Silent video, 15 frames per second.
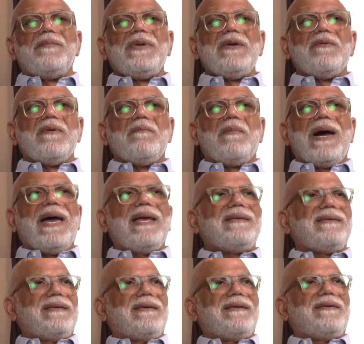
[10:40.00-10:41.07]
be
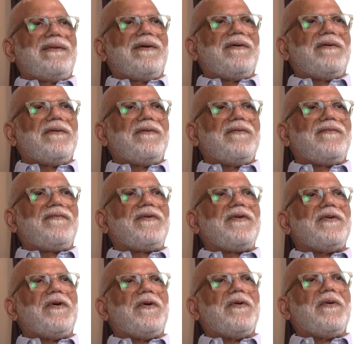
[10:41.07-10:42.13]
reminded of, you
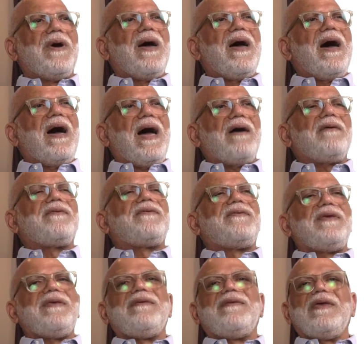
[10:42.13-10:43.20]
know, how
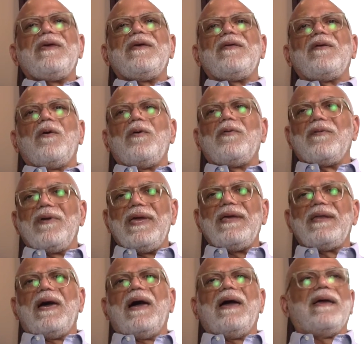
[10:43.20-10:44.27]
she did hold her head
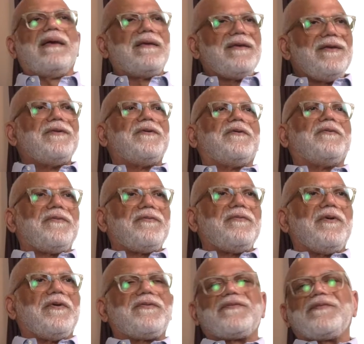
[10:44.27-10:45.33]
high, you know, through
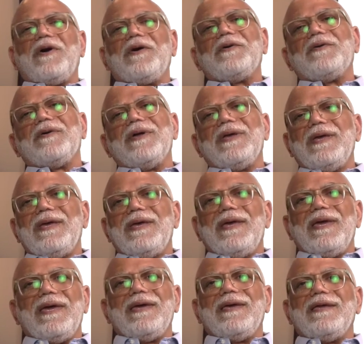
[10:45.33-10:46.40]
her struggle.
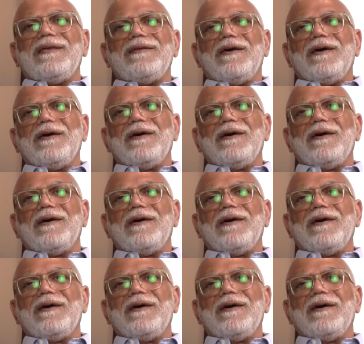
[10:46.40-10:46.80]
And